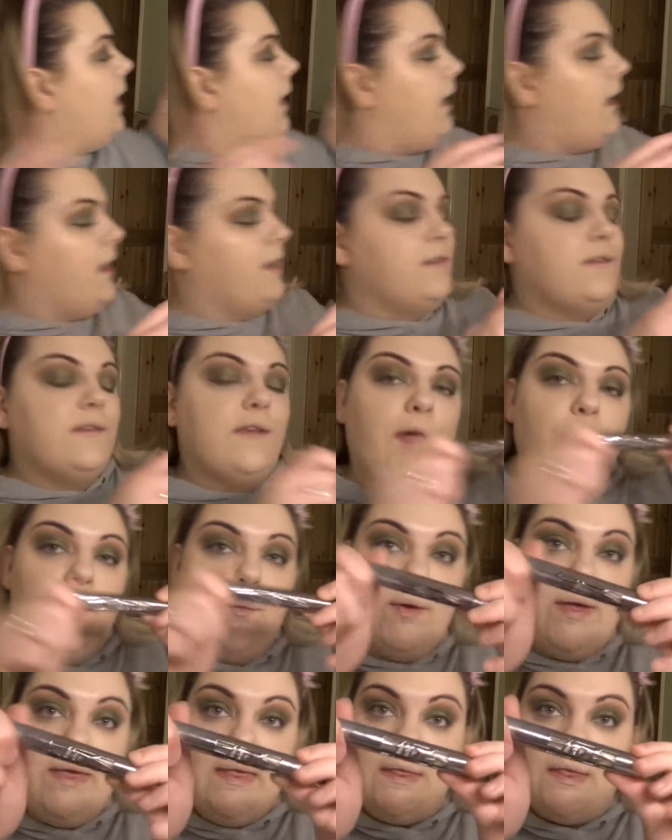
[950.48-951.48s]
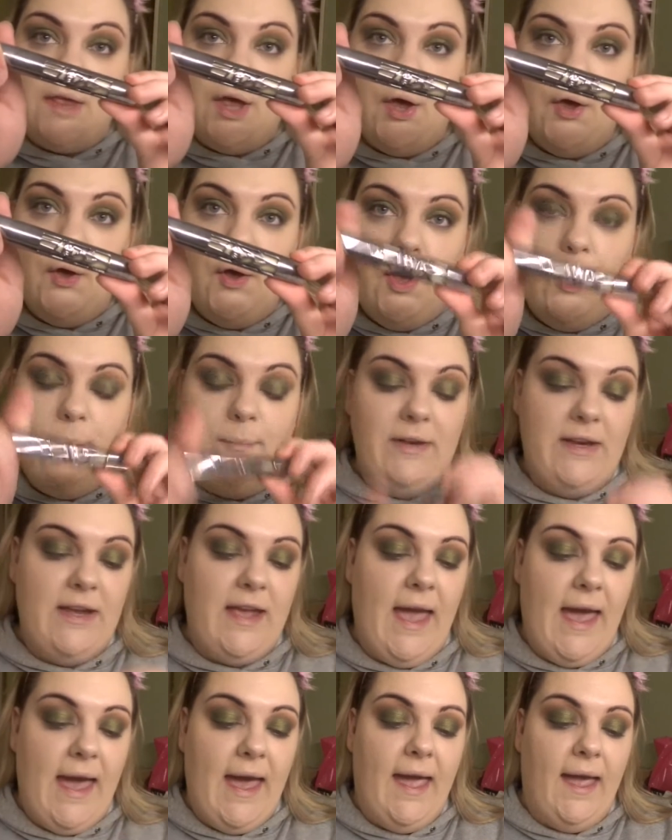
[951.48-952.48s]
let's go with Urban
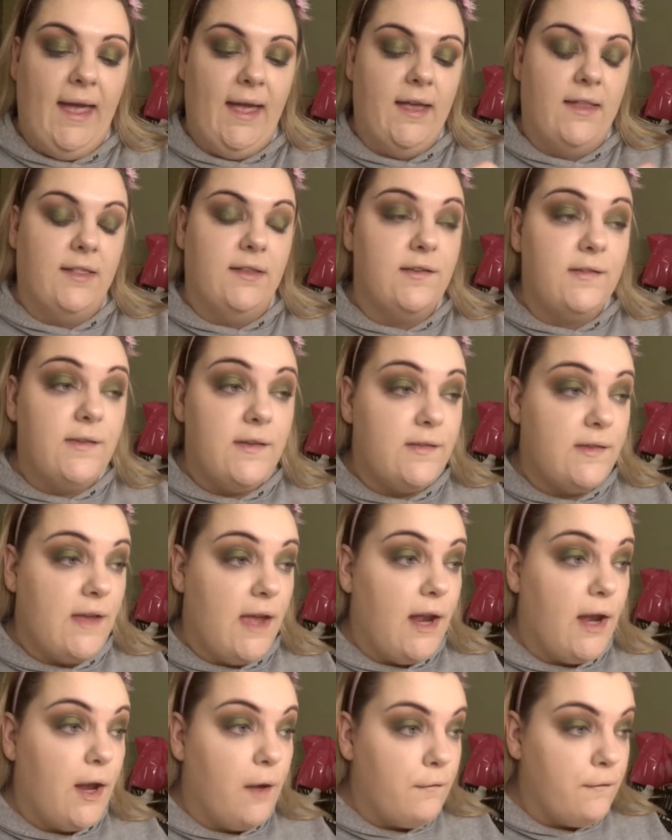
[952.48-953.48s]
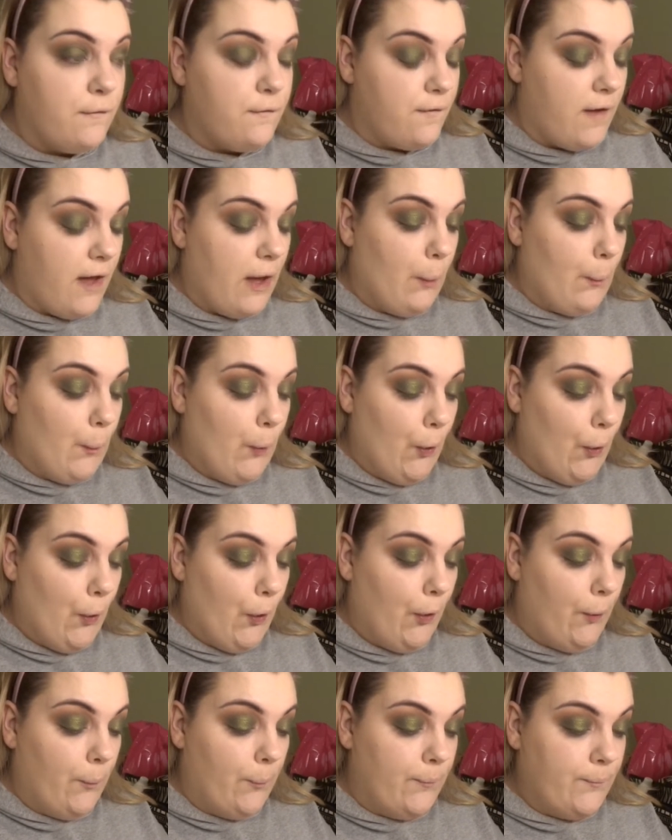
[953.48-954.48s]
Decay, and this is in Fair
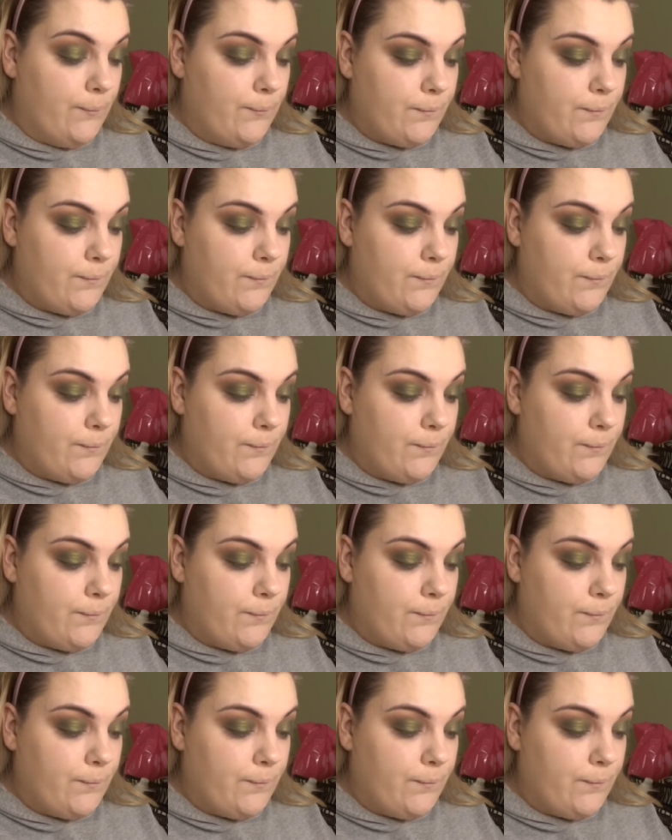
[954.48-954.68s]
Warm.